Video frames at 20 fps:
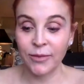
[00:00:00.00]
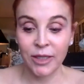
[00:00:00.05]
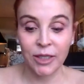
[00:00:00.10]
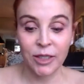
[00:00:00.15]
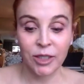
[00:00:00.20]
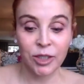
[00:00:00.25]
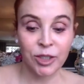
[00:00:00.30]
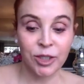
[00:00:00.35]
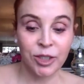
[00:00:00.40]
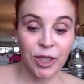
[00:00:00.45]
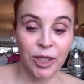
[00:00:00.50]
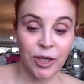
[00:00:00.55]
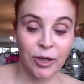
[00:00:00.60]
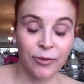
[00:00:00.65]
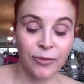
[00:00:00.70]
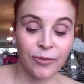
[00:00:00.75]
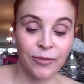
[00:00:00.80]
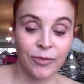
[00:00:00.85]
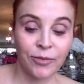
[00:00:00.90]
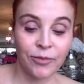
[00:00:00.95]
So
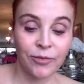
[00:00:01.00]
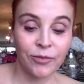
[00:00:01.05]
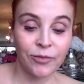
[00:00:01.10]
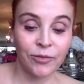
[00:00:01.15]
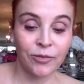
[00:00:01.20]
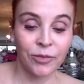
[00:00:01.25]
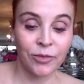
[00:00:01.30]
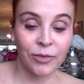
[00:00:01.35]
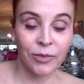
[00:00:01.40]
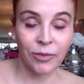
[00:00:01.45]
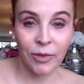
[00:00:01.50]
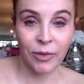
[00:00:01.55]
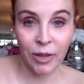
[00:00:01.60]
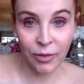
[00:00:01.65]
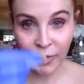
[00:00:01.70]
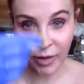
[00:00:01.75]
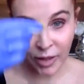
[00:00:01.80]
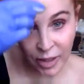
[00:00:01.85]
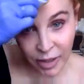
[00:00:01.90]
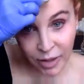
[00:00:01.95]
here we
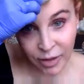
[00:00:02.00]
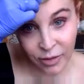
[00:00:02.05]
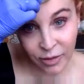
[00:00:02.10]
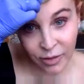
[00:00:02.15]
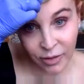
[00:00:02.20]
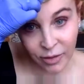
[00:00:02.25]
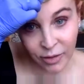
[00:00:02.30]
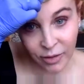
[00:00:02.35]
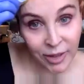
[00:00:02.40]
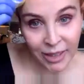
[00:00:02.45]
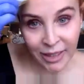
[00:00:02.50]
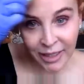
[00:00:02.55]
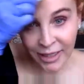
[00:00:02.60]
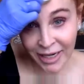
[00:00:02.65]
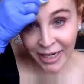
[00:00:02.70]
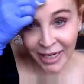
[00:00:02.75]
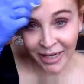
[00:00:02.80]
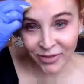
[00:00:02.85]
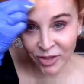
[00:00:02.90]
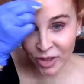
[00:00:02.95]
go. And I
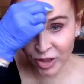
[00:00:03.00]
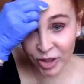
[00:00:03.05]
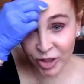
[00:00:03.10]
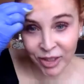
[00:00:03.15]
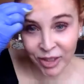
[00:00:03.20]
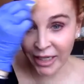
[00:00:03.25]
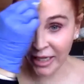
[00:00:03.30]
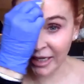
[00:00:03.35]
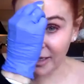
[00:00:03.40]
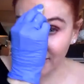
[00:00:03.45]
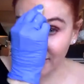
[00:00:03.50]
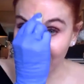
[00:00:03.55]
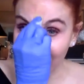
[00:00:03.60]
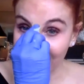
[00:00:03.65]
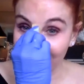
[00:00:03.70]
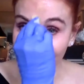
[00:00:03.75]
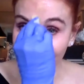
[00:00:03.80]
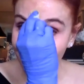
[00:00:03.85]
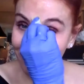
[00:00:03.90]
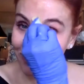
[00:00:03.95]
have to look at,
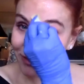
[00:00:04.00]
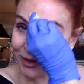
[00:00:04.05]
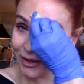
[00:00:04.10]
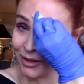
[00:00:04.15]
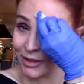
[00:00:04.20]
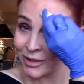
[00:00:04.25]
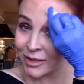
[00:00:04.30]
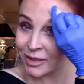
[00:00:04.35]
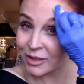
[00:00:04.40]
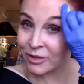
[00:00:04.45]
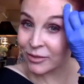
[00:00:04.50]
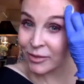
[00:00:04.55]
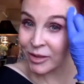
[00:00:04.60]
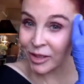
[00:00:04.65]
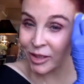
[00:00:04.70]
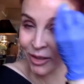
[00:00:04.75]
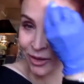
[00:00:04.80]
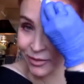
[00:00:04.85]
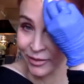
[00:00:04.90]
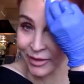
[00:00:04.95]
I'm going to
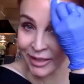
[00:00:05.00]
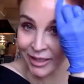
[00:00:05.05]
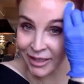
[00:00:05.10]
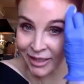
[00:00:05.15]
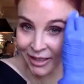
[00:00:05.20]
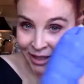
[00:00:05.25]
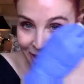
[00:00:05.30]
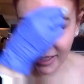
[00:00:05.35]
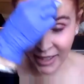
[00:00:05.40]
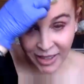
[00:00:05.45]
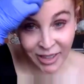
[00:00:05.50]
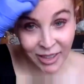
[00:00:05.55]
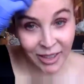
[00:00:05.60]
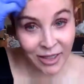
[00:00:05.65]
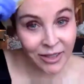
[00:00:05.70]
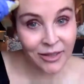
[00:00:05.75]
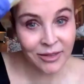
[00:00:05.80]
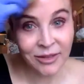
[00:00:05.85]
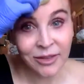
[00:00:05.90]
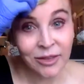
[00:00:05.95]
go right in
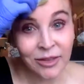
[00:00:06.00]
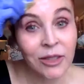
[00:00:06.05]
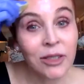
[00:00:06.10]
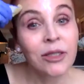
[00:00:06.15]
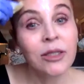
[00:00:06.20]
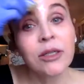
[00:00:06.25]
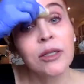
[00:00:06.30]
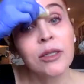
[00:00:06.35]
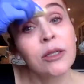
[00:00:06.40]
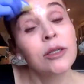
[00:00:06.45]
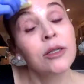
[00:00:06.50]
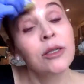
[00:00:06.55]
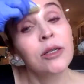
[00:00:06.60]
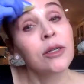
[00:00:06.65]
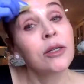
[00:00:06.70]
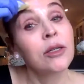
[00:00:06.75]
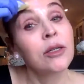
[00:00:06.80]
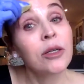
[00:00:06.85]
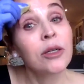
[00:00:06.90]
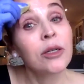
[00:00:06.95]
here.
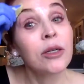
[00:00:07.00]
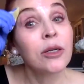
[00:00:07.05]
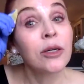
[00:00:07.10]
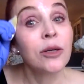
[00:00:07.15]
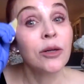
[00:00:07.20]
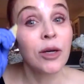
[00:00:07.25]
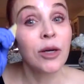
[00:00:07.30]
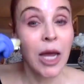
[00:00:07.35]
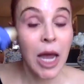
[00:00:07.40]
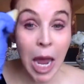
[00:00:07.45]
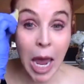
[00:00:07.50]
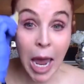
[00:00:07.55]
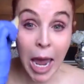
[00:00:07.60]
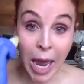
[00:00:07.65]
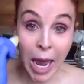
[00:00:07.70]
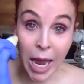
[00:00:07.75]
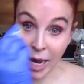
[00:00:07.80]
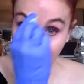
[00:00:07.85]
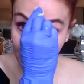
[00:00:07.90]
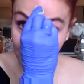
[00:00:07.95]

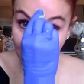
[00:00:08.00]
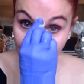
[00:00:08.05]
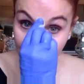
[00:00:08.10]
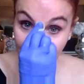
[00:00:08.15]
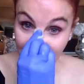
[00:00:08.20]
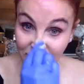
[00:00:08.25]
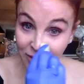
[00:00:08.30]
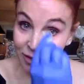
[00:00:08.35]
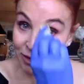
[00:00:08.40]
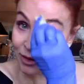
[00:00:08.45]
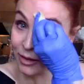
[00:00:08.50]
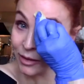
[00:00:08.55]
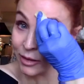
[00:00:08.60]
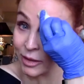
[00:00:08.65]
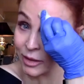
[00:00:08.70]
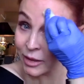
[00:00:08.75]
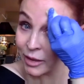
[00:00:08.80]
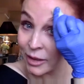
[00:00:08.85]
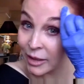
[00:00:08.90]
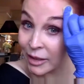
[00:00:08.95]
Okay.
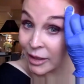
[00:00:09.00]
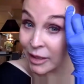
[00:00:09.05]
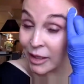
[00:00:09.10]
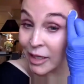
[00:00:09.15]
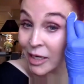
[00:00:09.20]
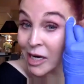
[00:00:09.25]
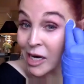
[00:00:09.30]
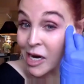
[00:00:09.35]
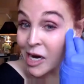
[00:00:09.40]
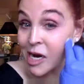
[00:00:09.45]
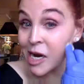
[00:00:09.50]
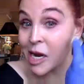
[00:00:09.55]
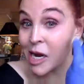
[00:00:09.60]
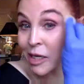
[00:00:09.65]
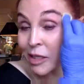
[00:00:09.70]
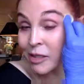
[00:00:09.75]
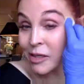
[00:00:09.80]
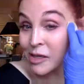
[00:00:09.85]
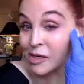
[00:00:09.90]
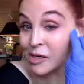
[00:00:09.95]
And